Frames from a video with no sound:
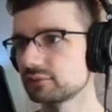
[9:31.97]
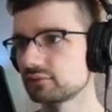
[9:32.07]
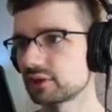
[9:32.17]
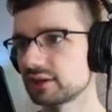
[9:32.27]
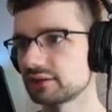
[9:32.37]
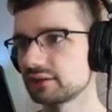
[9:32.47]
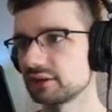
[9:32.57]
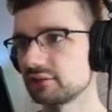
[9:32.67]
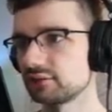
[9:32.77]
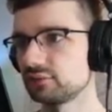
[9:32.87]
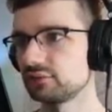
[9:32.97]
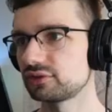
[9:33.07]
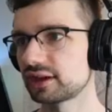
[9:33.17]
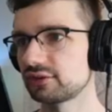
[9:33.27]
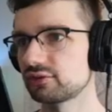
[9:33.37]
Try not to get too
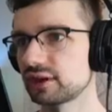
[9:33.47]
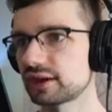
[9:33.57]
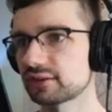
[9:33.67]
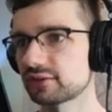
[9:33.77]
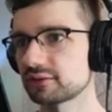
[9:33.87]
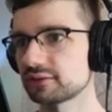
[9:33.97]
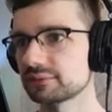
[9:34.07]
sidetracked.